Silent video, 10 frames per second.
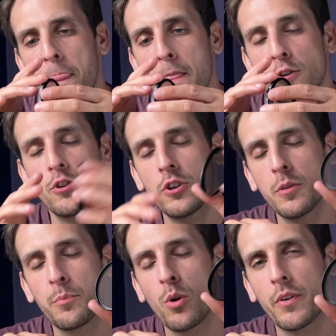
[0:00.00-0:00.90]

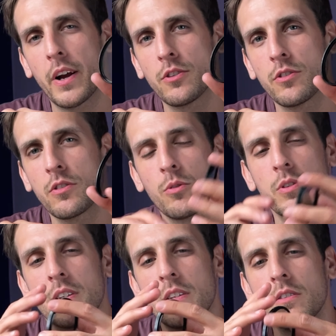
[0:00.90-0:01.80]
Circular polarizers, though,
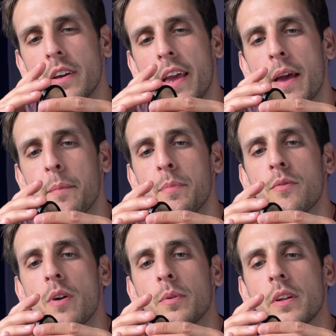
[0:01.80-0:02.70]
still can't be
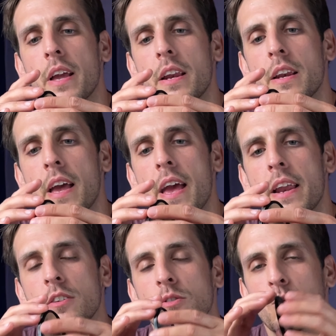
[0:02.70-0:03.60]
replicated, and
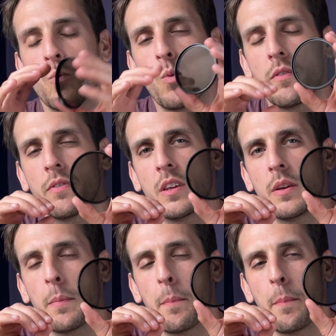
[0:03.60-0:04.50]
it's one of
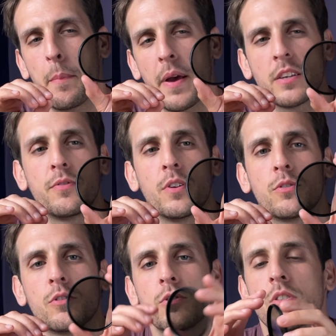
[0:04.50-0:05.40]
the best
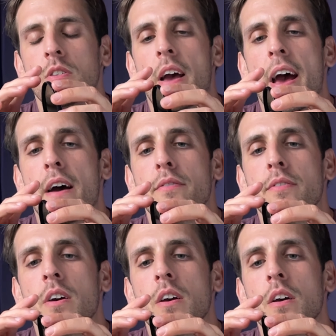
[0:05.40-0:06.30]
filters to have
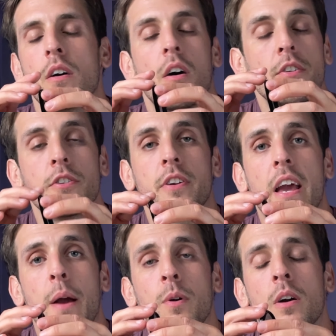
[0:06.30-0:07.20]
on your
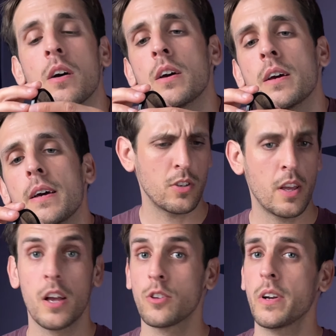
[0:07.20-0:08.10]
camera.
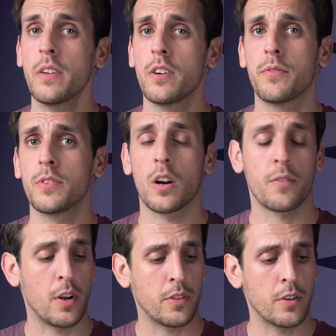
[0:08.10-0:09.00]
So any good
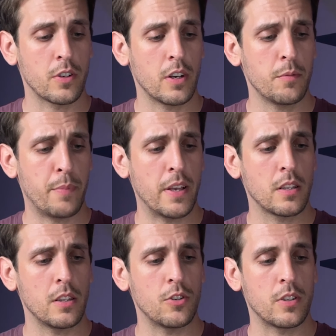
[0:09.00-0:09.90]
photographer out there is going to
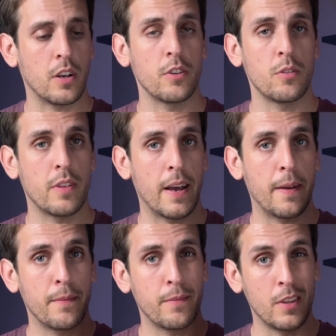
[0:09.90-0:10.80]
basically just tell you
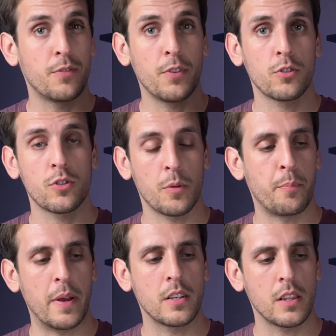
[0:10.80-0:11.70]
that these filters are
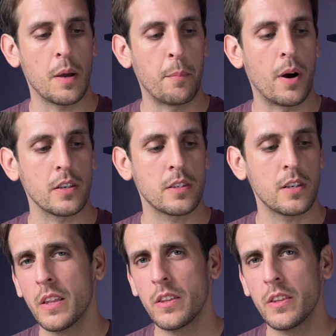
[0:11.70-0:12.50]
basically a must.